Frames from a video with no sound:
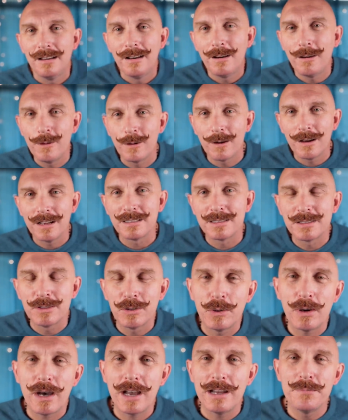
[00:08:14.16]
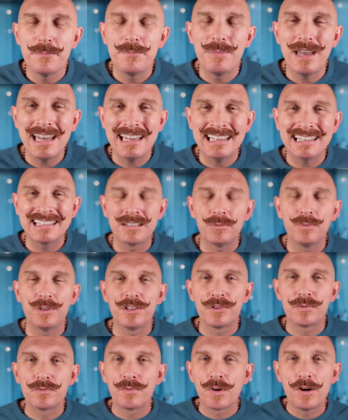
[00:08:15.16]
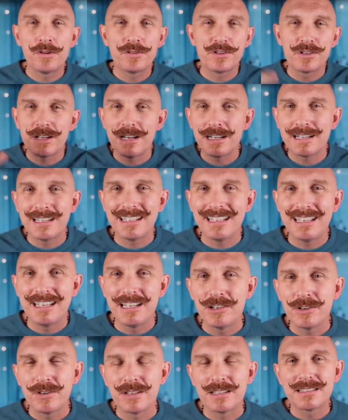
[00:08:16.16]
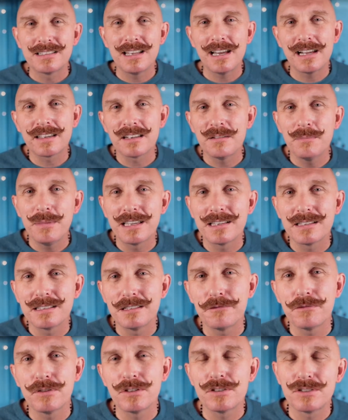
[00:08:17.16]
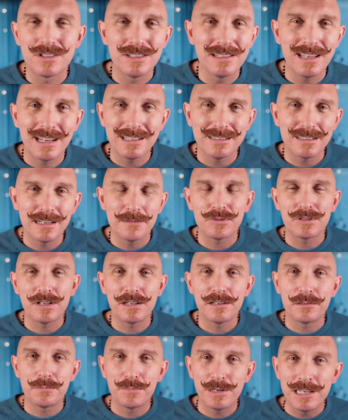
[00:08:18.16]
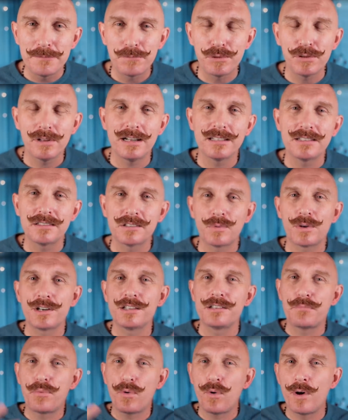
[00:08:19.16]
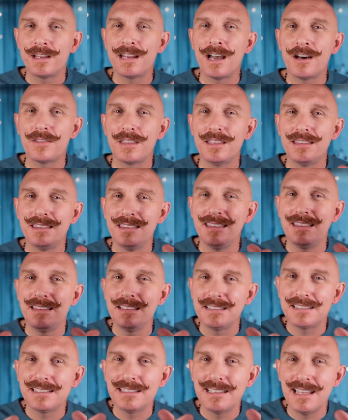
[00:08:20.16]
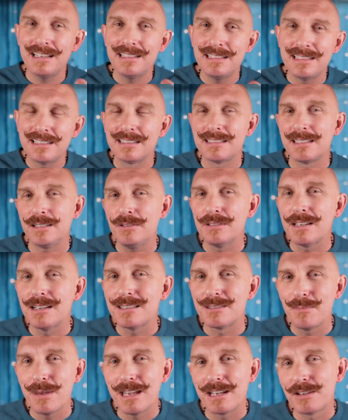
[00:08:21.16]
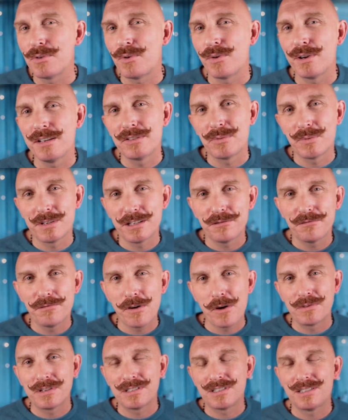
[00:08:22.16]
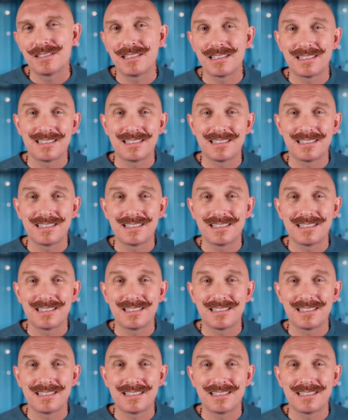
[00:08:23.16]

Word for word: All right, so I'm back with the Rode. You're not gonna hear it. It's not gonna make a difference to ninety-nine percent of the people. I just wanted to point out that this lens still does make noise when it focuses.